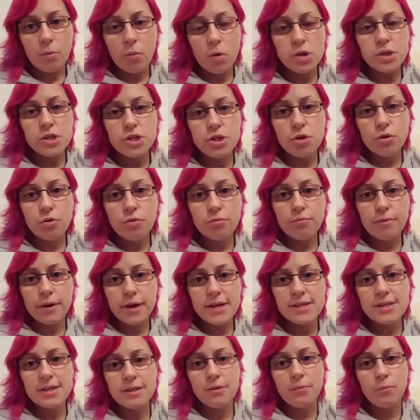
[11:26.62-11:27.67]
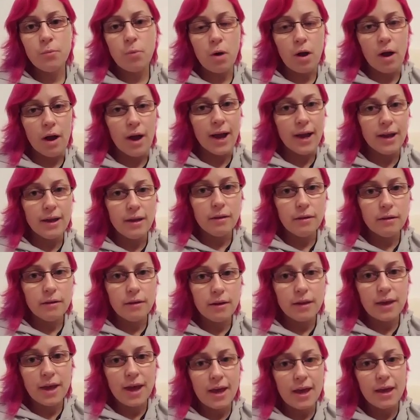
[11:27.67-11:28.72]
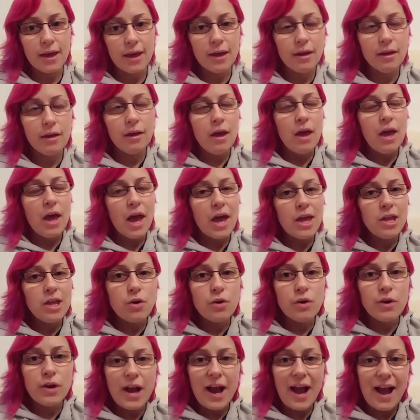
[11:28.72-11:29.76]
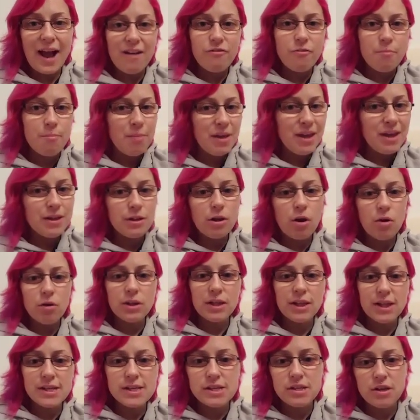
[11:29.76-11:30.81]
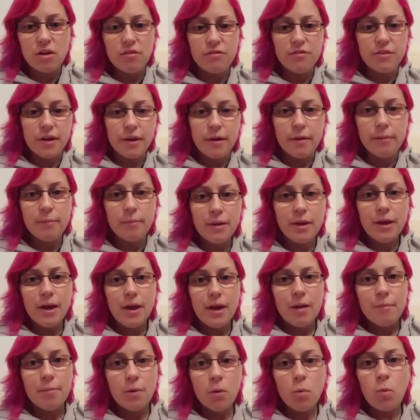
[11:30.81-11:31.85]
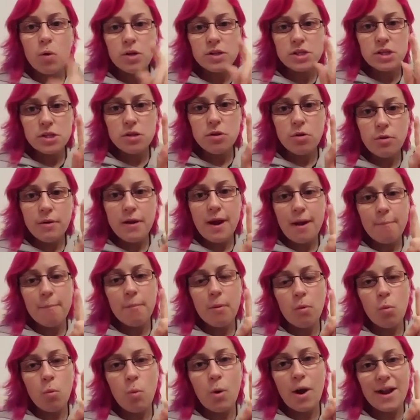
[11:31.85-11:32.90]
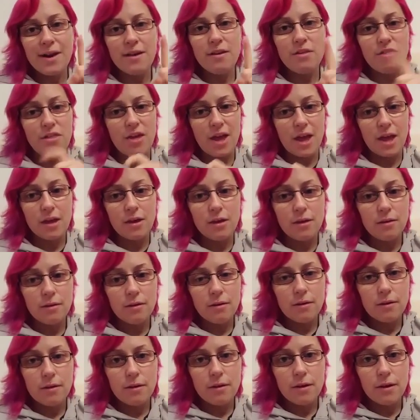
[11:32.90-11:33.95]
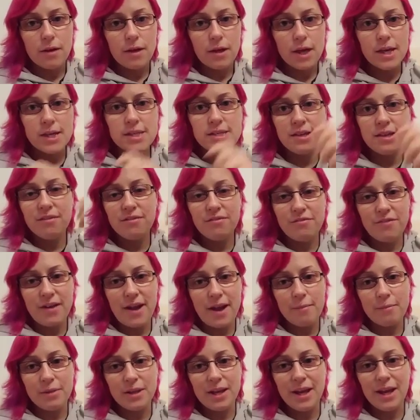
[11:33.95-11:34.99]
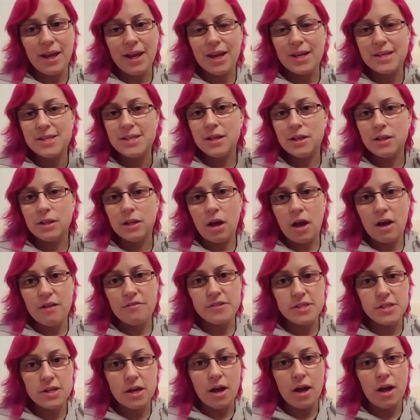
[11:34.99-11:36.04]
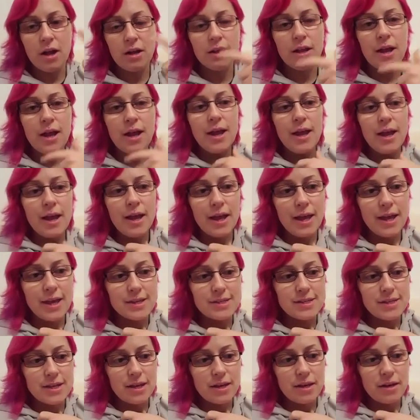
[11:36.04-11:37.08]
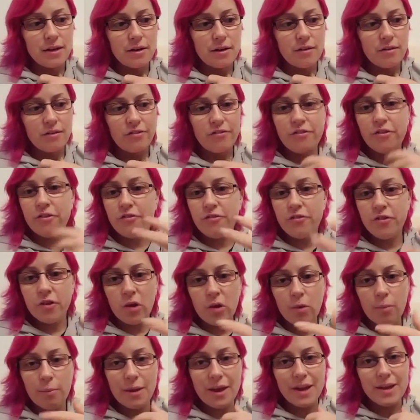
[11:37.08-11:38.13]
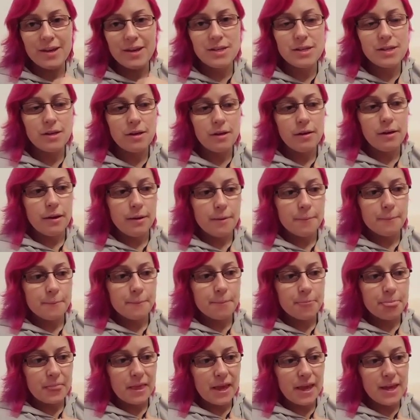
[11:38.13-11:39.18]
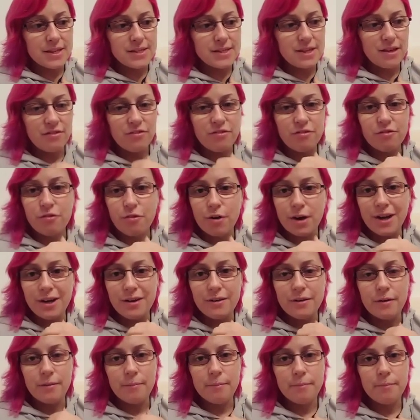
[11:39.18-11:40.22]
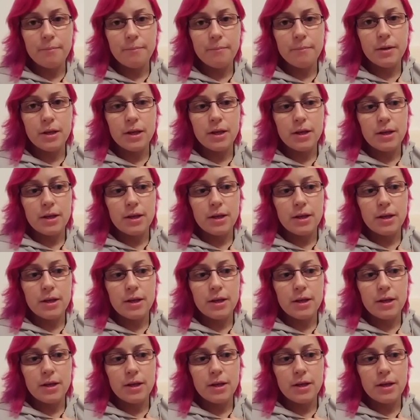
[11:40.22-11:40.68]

What's your reason why? Okay. And you could have a big long list of them, but what's your number one thing? Is it family? Is it lifestyle? Is it fulfillment? Is it freedom?